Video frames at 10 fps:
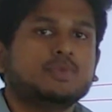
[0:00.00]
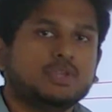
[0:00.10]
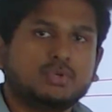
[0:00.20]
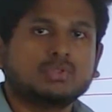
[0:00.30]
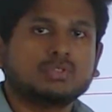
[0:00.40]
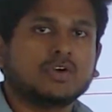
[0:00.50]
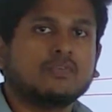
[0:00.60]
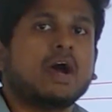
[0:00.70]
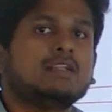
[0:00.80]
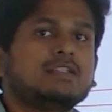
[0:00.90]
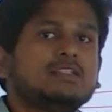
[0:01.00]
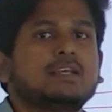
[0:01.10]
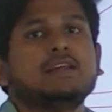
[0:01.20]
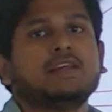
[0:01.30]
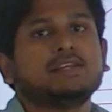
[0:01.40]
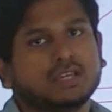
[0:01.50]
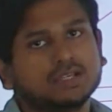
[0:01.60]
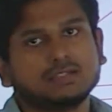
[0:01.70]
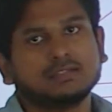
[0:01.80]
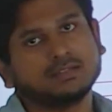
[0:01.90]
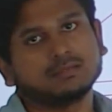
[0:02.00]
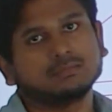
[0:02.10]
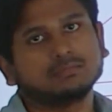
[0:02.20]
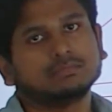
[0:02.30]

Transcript: issues of unskilled education system.